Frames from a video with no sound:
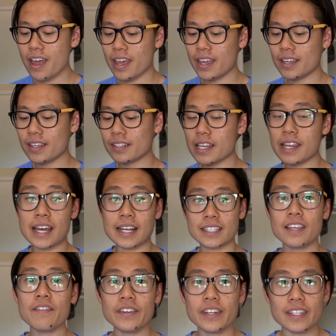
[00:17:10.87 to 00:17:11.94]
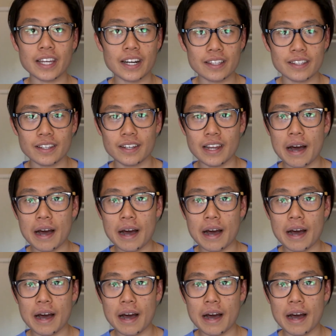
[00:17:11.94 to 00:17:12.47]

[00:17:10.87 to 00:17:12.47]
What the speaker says: is an activity that I did.